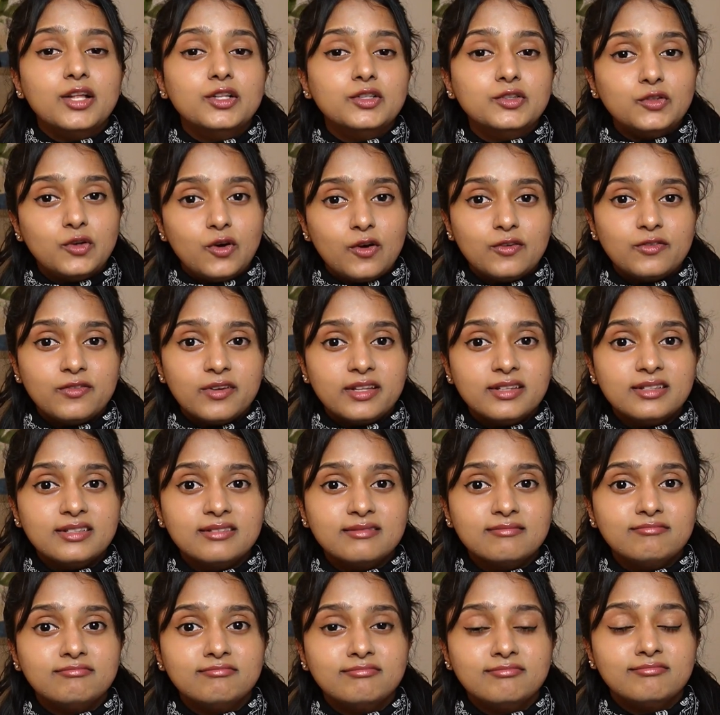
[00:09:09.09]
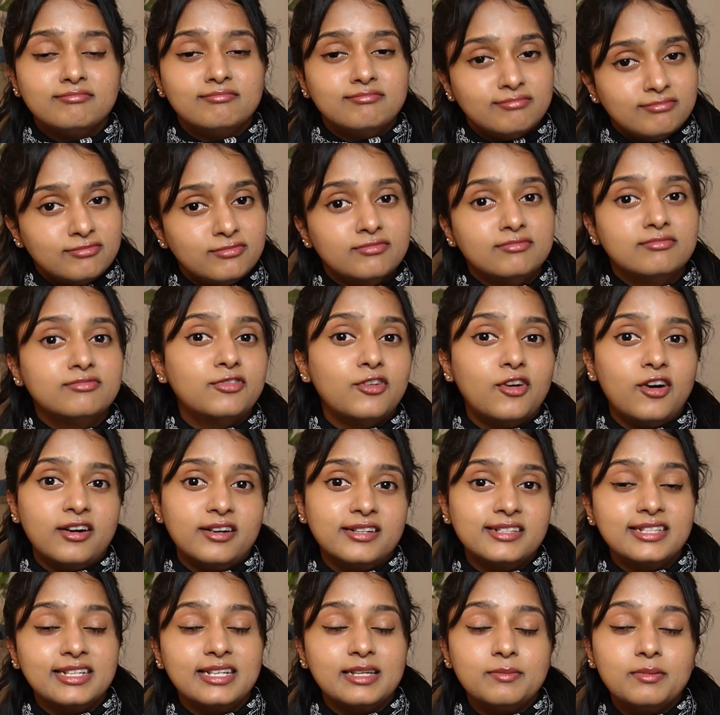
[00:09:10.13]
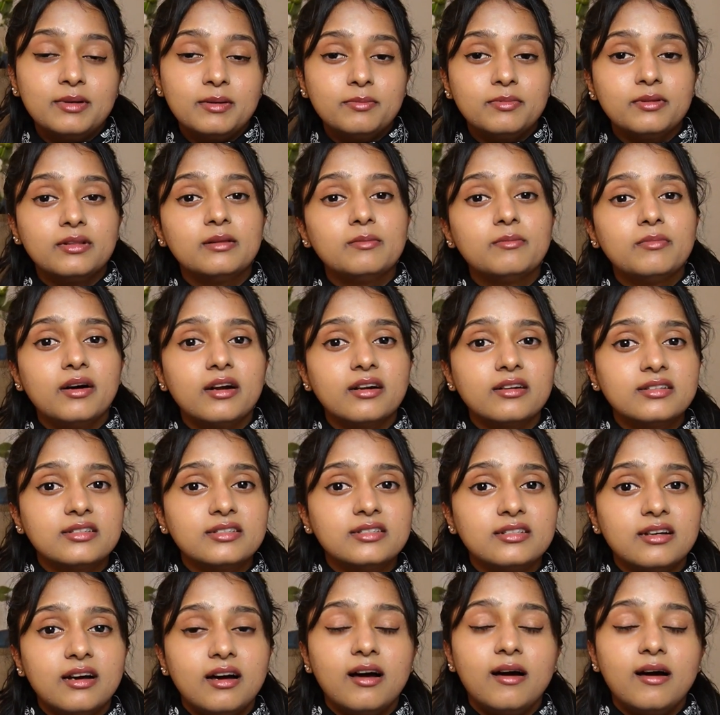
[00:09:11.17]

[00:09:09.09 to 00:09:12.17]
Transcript: No offense for city people, but